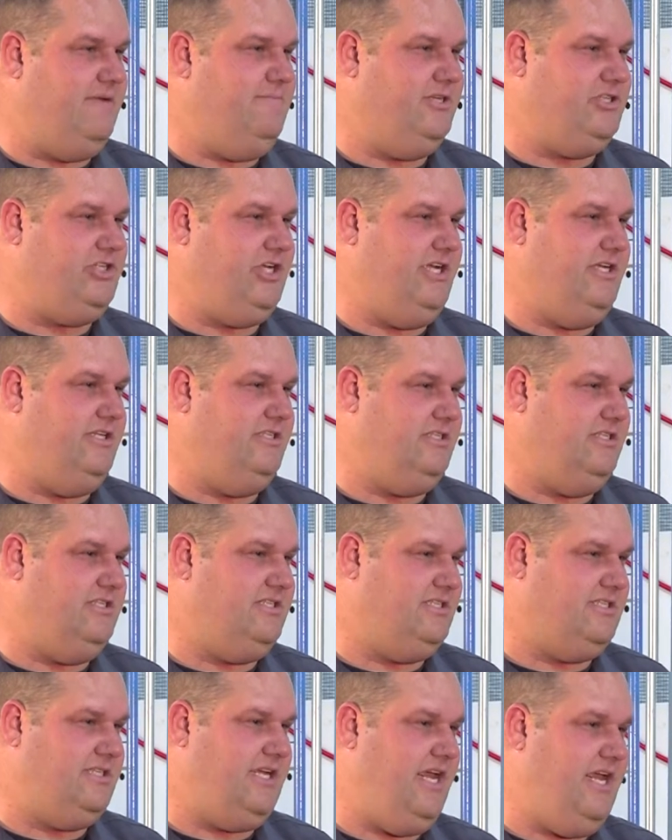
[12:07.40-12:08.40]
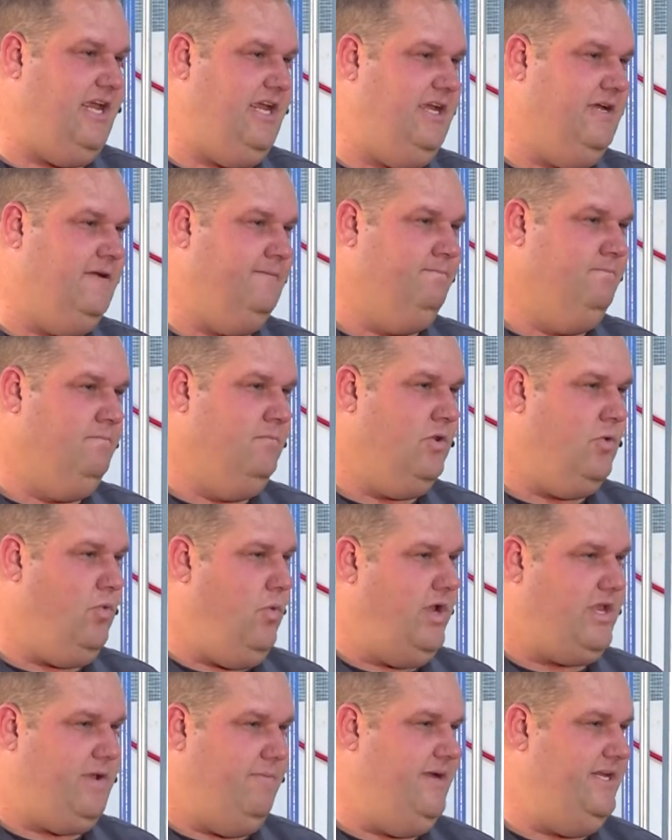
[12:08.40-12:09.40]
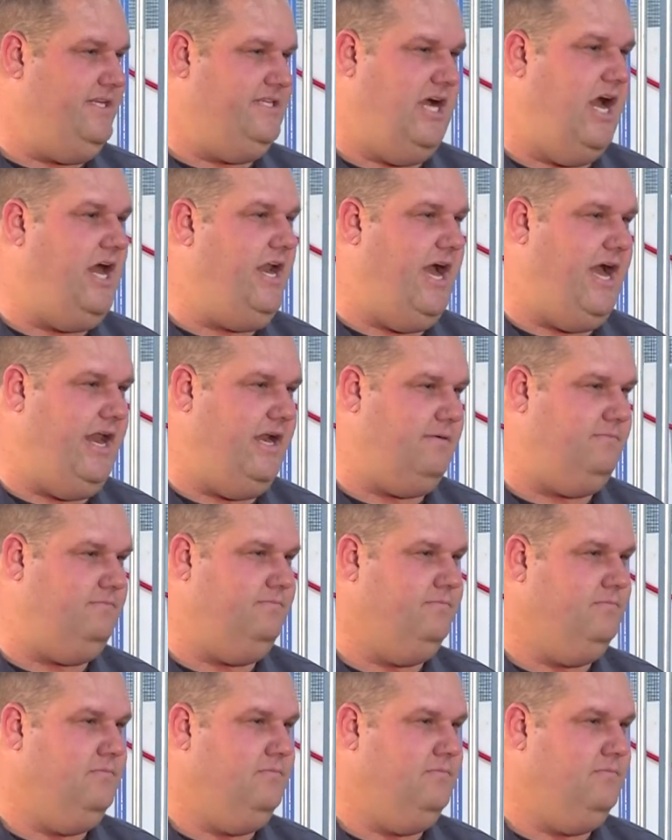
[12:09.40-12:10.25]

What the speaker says: machines and see what can be done on them,